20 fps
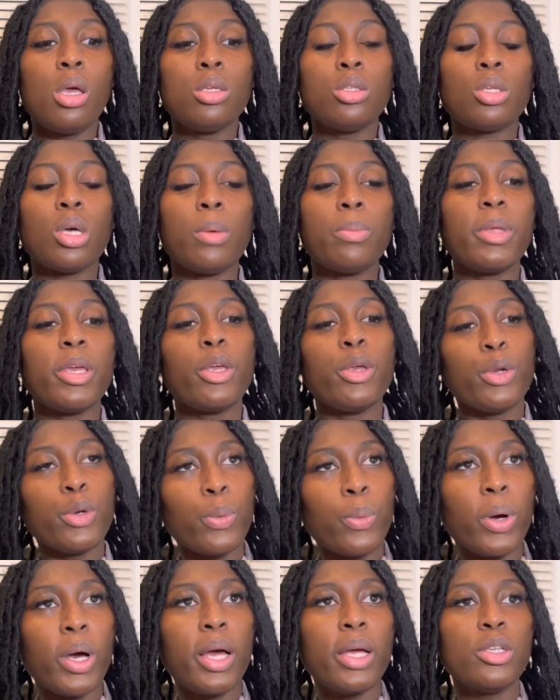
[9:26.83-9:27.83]
So I'm like, you
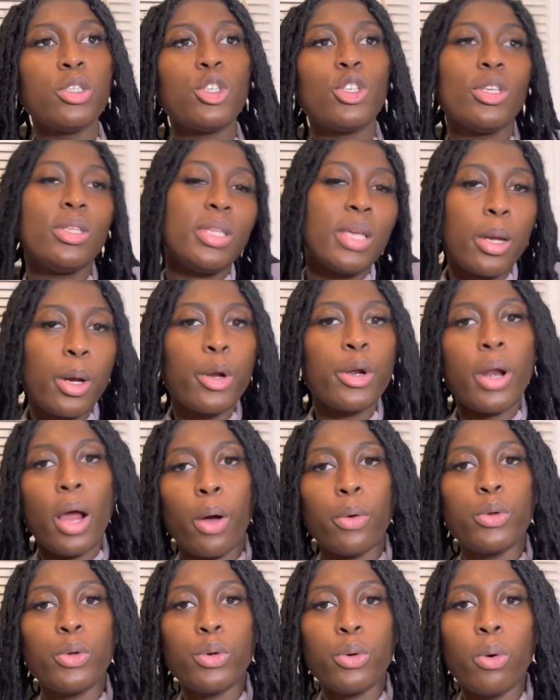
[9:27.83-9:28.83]
know what? She's here
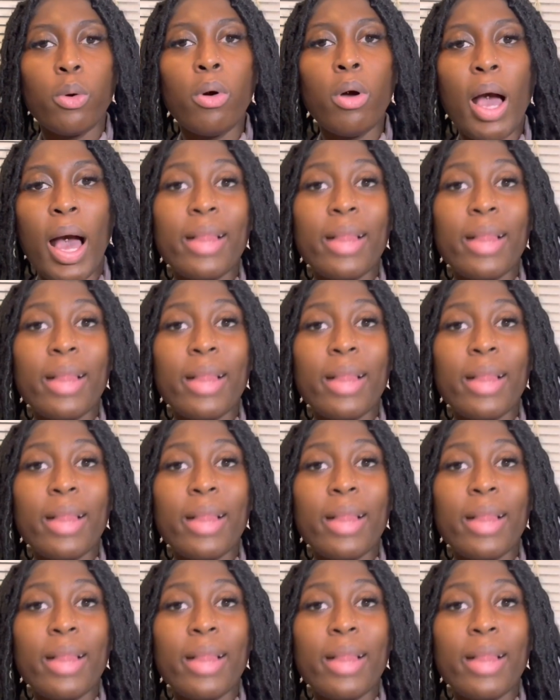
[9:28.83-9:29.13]
now, you know?